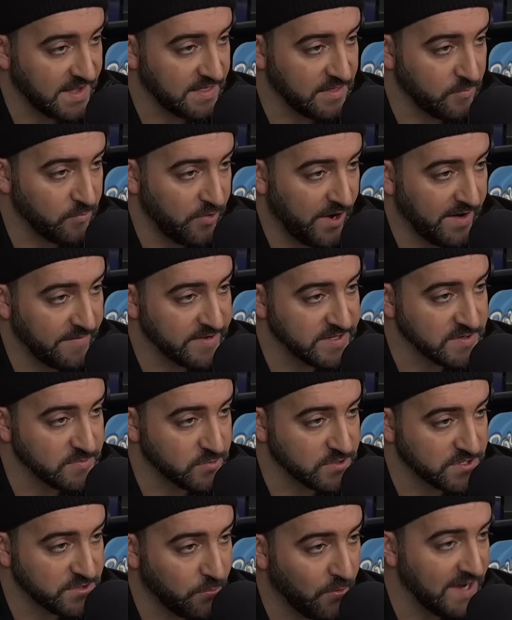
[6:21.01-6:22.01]
the Ravens
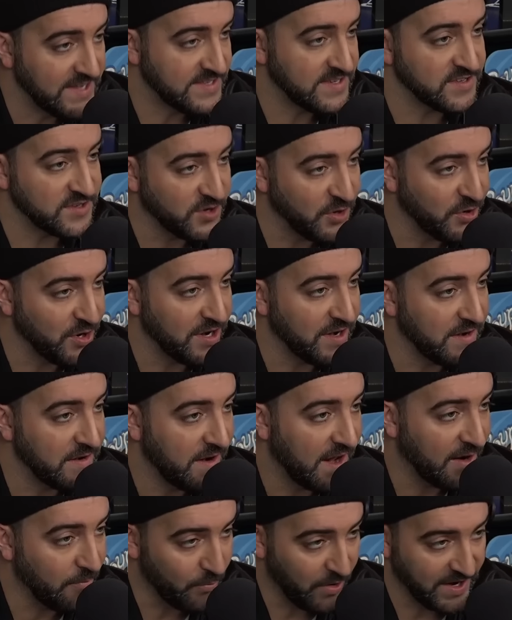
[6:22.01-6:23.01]
were twice as good
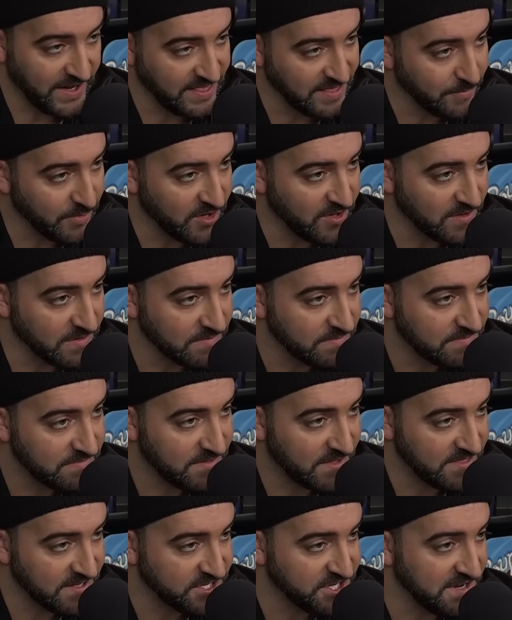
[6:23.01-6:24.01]
at running the ball
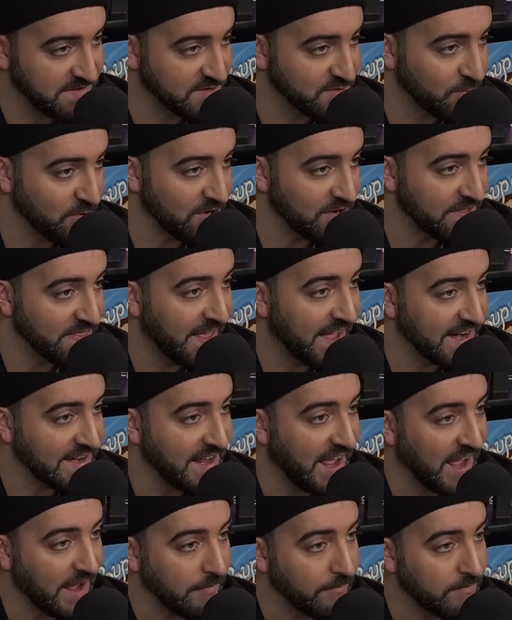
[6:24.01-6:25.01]
than the Chiefs were in that
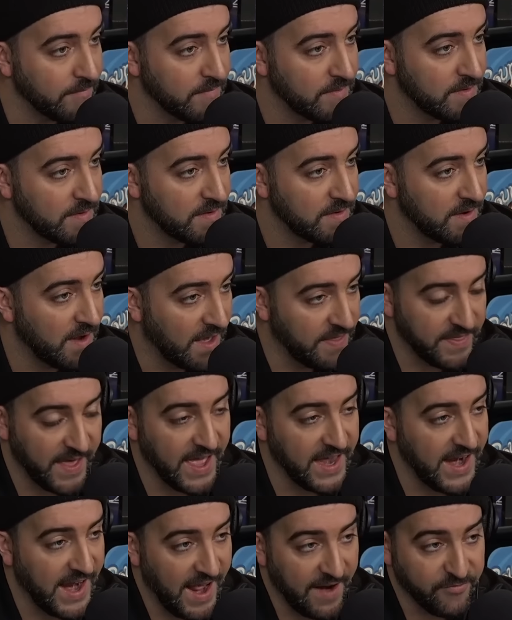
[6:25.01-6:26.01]
game. And
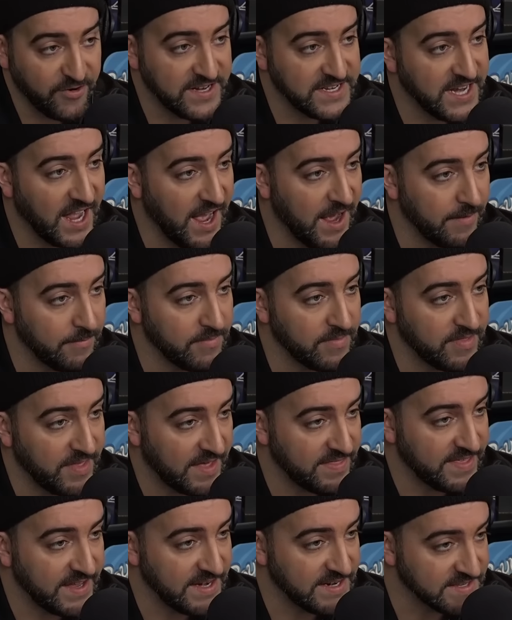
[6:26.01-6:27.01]
that every time
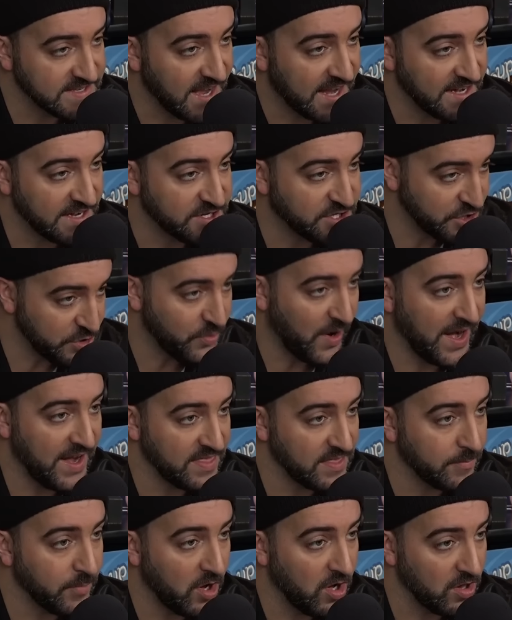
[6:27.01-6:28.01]
that they decided to hand
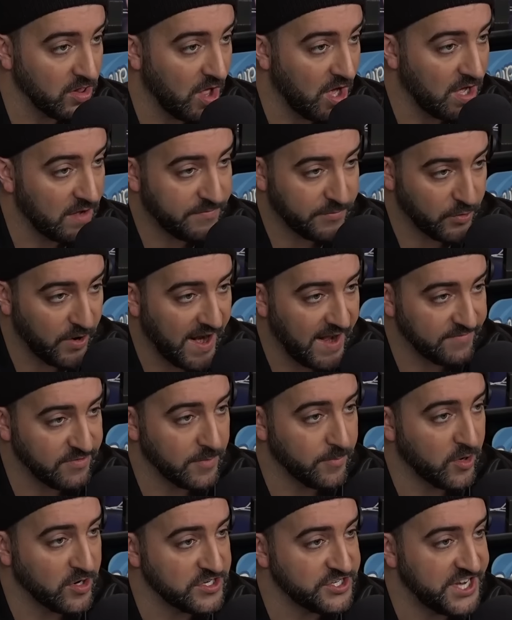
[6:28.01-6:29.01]
the ball off or have
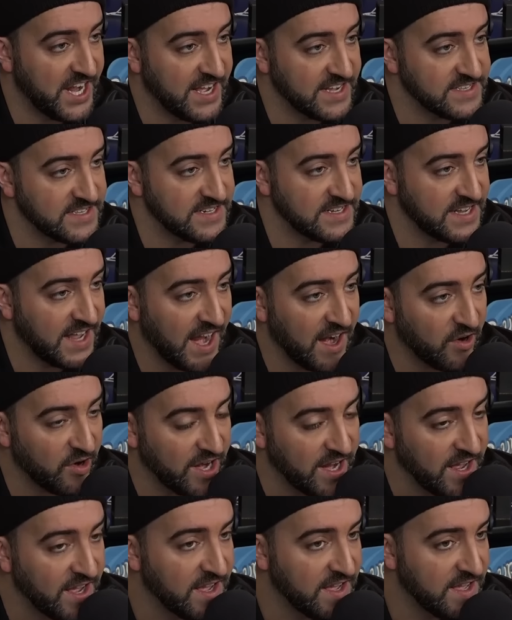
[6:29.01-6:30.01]
Lamar Jackson carry,